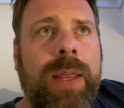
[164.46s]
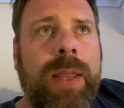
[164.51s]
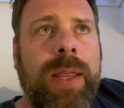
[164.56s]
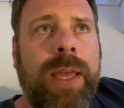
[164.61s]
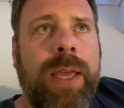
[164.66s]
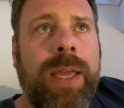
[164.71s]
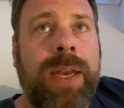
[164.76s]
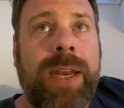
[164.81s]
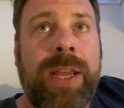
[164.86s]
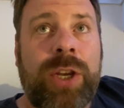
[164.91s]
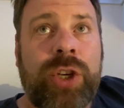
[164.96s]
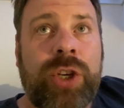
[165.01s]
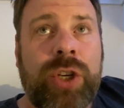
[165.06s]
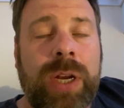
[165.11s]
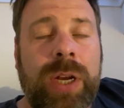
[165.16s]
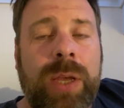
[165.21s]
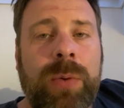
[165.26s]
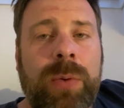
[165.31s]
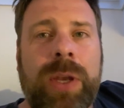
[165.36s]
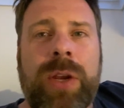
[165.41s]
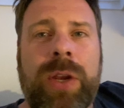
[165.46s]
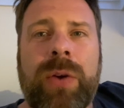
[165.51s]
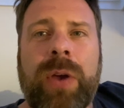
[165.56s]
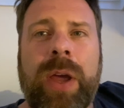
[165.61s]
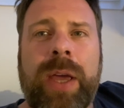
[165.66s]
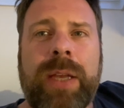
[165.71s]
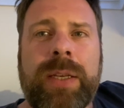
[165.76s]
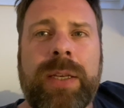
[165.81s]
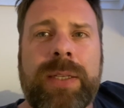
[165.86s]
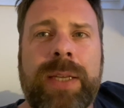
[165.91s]
initially, when you're
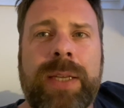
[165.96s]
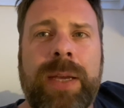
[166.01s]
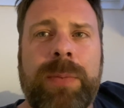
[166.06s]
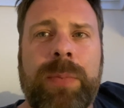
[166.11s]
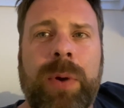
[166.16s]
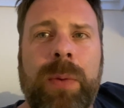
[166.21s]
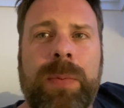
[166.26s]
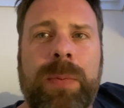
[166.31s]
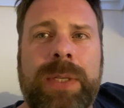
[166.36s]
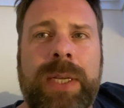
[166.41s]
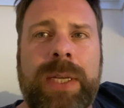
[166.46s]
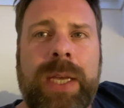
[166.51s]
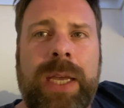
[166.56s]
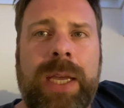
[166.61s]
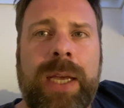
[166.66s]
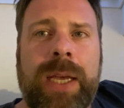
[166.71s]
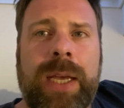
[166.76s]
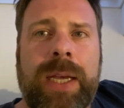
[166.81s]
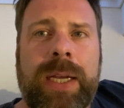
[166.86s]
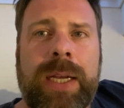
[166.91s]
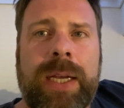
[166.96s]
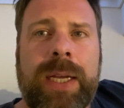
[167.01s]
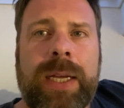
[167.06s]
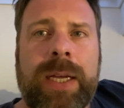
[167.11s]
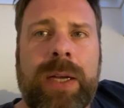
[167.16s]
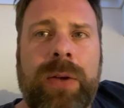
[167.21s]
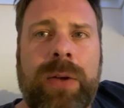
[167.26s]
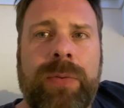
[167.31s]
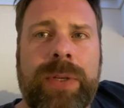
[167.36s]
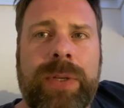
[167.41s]
going to see a property,
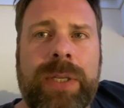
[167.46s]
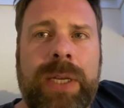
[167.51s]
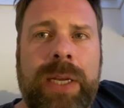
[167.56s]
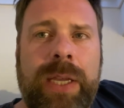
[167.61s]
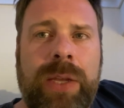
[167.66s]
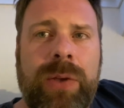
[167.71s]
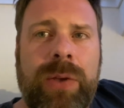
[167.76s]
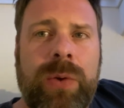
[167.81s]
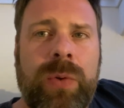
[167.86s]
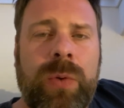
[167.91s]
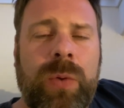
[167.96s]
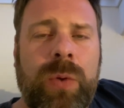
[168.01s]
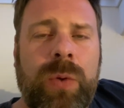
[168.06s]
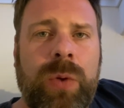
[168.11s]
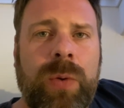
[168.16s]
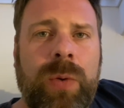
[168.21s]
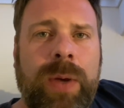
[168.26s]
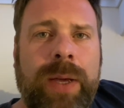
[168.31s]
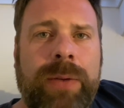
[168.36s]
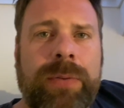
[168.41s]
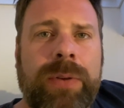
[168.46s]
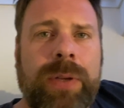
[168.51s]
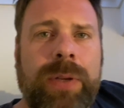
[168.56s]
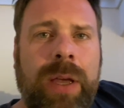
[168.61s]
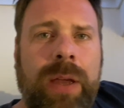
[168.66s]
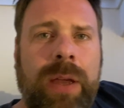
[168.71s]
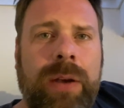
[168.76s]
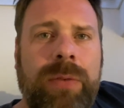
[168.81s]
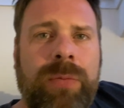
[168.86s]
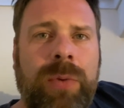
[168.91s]
obviously you have to
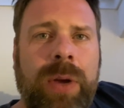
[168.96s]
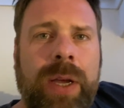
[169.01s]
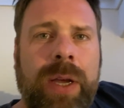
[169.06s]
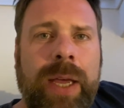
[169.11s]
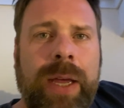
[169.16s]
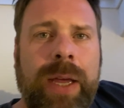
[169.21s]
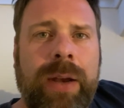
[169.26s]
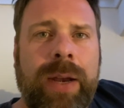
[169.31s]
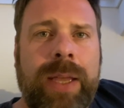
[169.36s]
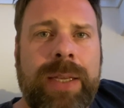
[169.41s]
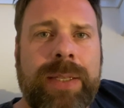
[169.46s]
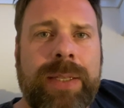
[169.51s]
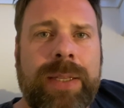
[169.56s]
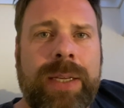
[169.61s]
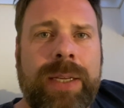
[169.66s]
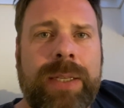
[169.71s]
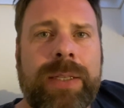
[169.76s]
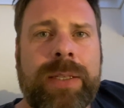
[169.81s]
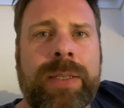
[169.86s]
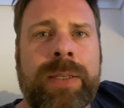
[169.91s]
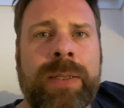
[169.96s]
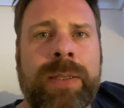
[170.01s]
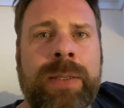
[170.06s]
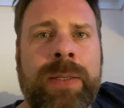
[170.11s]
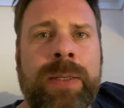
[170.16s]
kind of work out, is this